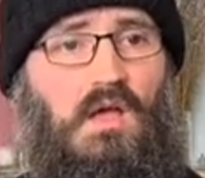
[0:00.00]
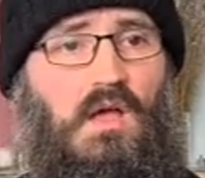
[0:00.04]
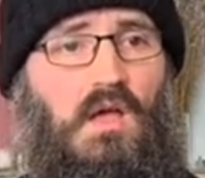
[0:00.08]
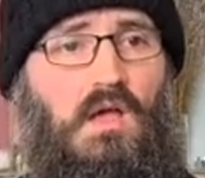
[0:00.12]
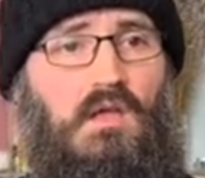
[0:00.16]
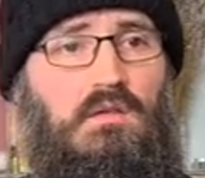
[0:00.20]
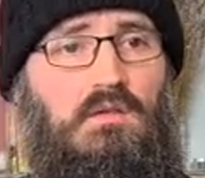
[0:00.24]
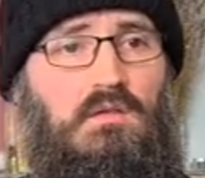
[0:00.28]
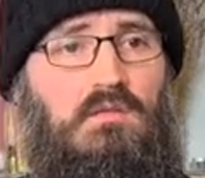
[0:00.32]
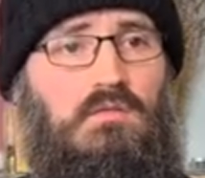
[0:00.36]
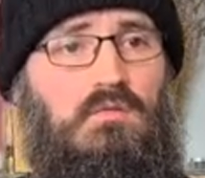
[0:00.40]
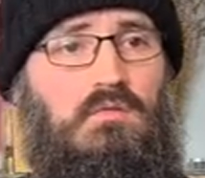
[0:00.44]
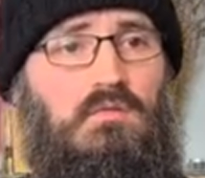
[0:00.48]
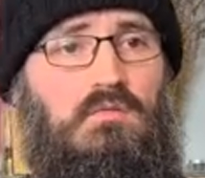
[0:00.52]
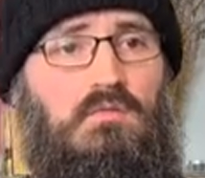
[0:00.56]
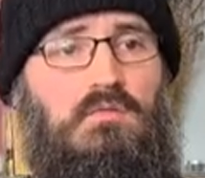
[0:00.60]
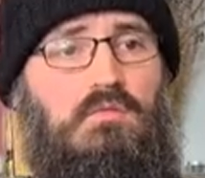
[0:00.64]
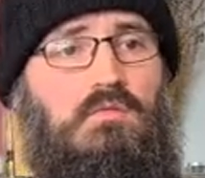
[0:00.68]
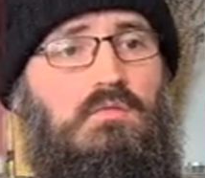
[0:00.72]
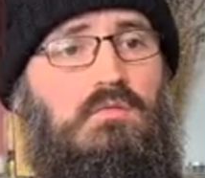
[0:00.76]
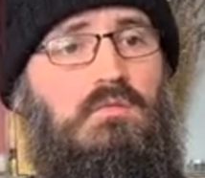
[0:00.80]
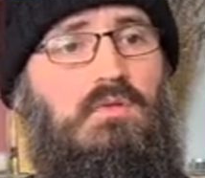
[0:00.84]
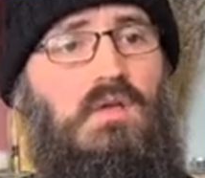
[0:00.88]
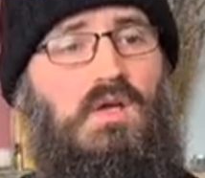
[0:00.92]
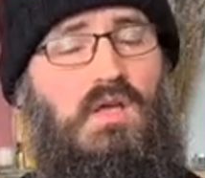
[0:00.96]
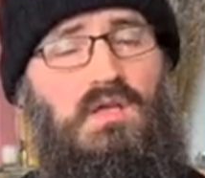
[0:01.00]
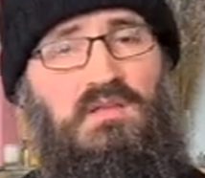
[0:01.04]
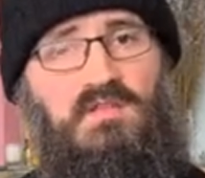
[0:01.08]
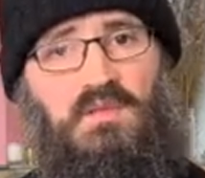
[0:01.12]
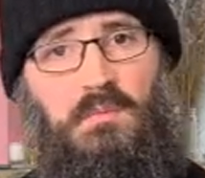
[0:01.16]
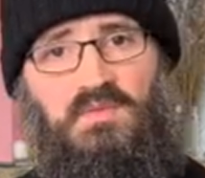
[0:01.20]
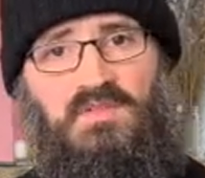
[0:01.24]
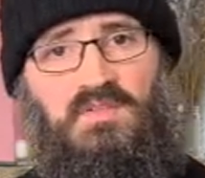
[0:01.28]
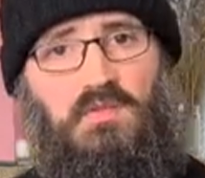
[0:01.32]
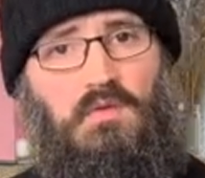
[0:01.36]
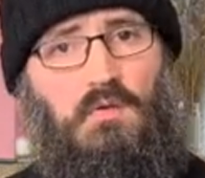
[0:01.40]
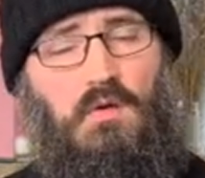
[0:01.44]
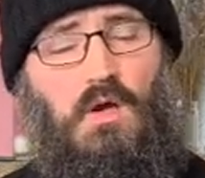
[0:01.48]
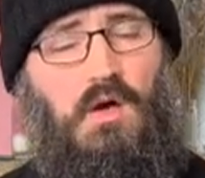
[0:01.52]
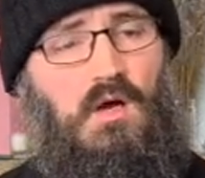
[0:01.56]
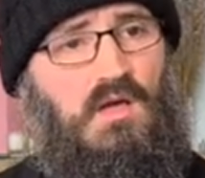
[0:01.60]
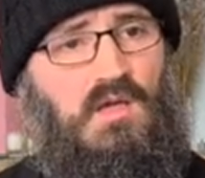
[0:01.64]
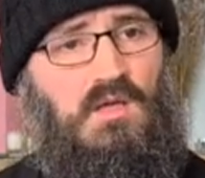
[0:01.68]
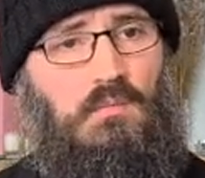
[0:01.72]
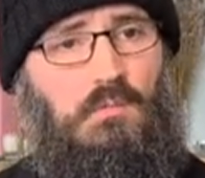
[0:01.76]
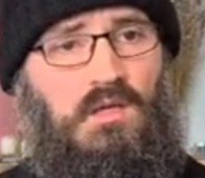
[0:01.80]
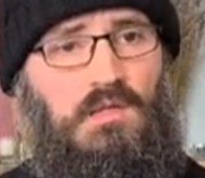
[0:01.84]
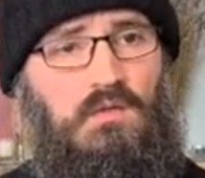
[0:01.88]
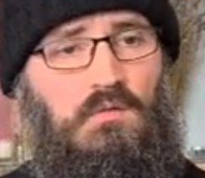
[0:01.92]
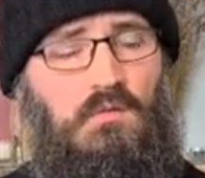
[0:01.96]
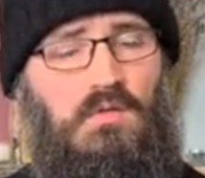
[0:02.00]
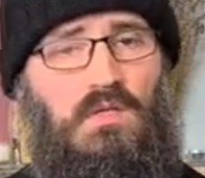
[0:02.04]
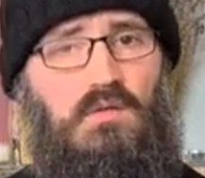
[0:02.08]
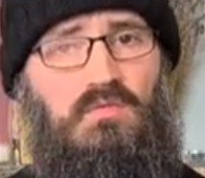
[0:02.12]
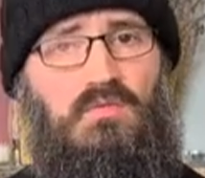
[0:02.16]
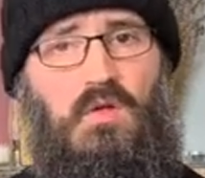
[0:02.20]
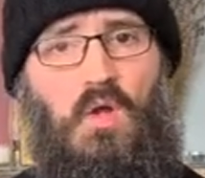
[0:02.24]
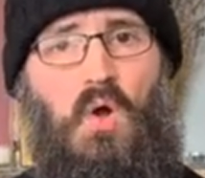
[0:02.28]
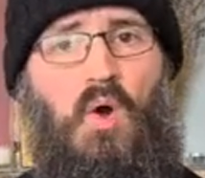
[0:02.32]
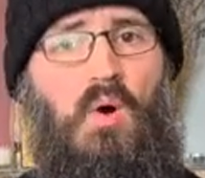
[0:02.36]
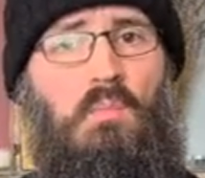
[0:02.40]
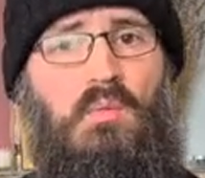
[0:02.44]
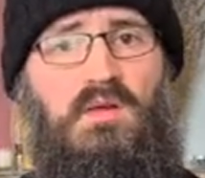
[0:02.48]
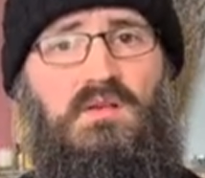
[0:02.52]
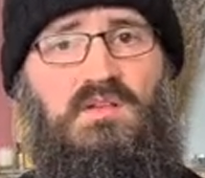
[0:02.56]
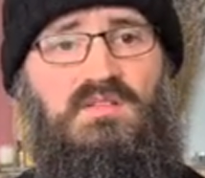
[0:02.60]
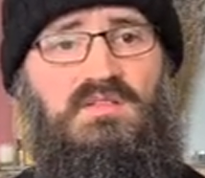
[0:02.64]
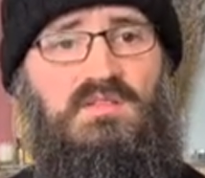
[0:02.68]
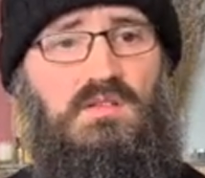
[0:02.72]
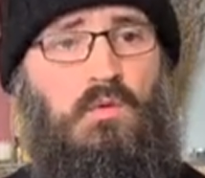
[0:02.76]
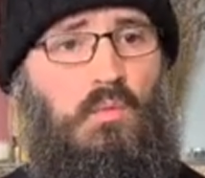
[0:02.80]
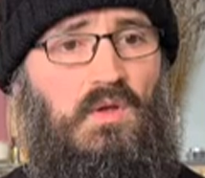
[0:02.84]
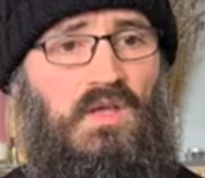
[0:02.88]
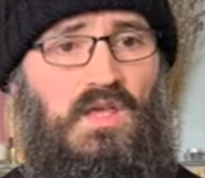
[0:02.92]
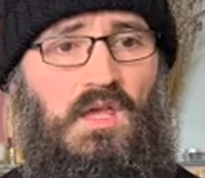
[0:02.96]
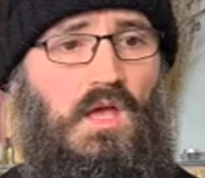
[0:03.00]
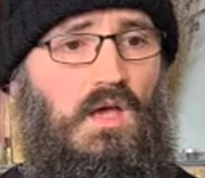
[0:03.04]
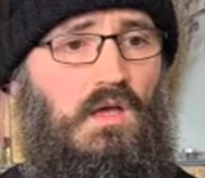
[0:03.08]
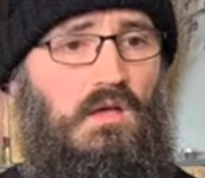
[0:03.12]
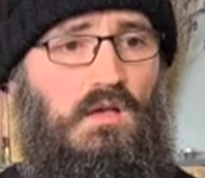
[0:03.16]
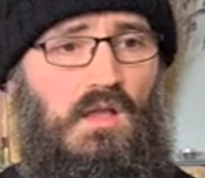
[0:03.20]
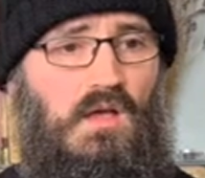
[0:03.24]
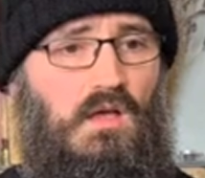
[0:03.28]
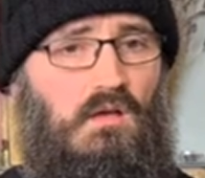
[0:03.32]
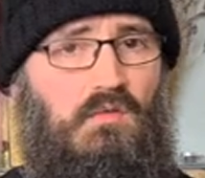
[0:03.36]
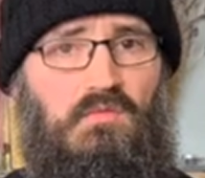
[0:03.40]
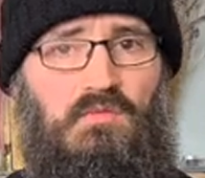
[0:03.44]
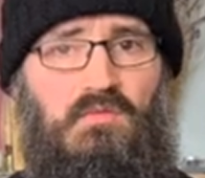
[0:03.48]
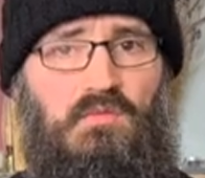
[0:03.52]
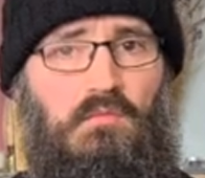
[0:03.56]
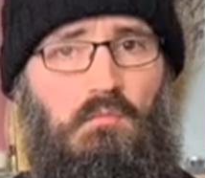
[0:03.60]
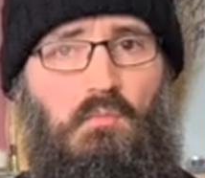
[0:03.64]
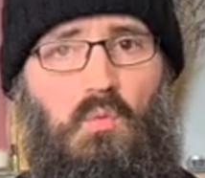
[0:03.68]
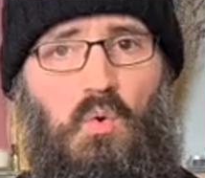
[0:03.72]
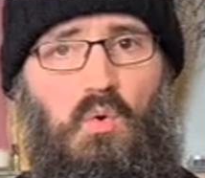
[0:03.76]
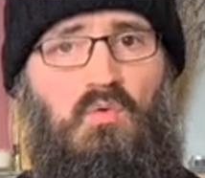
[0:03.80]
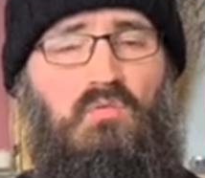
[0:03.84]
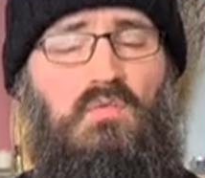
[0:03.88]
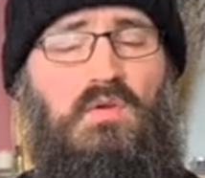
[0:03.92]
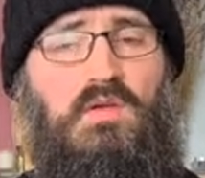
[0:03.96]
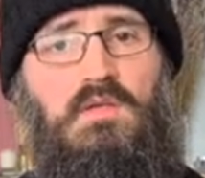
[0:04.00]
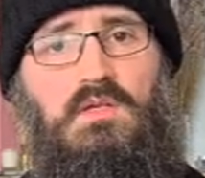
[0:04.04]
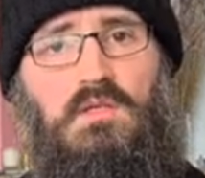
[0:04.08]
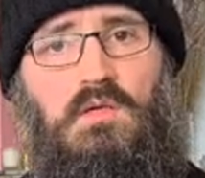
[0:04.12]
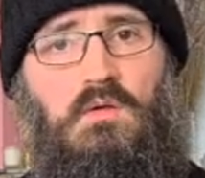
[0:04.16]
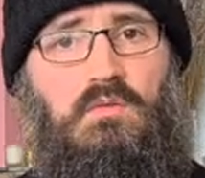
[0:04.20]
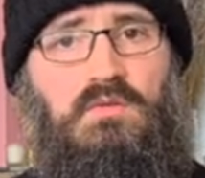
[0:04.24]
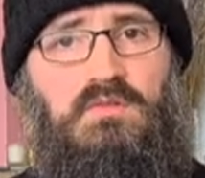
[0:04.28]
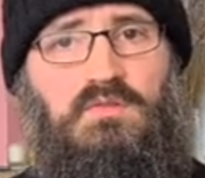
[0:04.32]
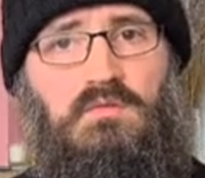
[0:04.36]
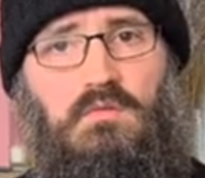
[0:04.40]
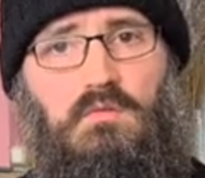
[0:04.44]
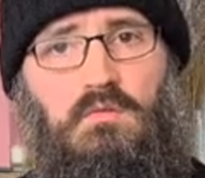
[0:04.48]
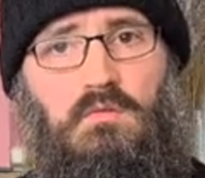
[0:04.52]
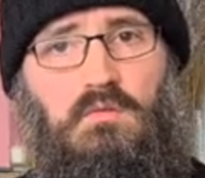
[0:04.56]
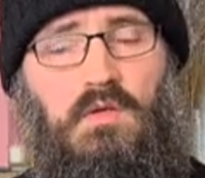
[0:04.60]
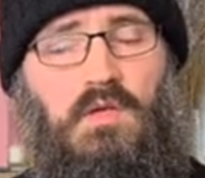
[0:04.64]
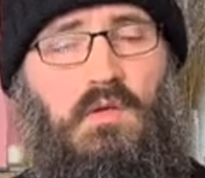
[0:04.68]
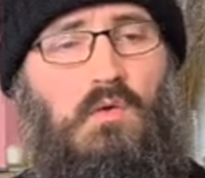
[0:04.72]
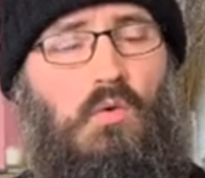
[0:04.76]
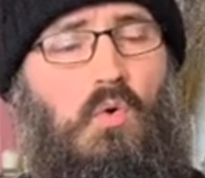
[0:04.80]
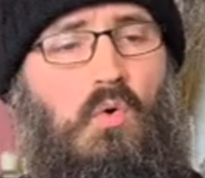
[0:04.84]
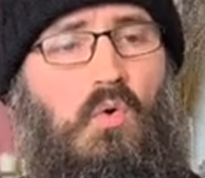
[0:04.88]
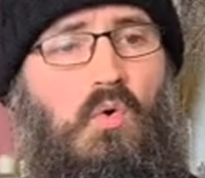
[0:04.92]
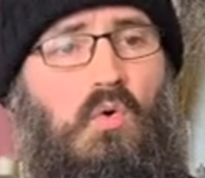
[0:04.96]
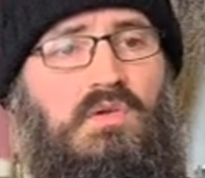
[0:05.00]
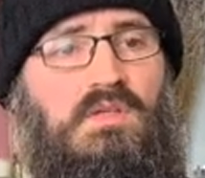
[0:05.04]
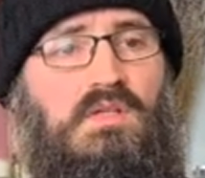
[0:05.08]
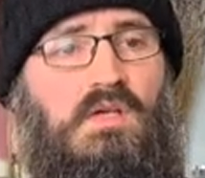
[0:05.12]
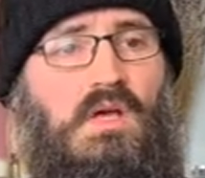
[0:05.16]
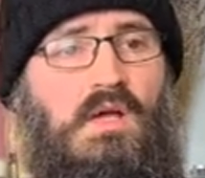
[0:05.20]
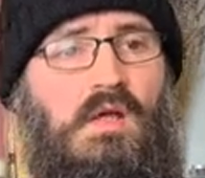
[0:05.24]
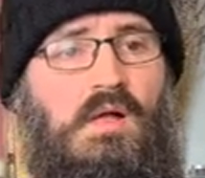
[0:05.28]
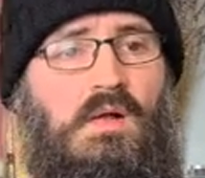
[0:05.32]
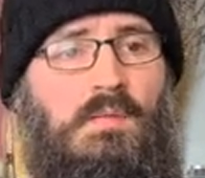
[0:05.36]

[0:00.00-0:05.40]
and to subscribe and to leave comments so we can have more videos to record.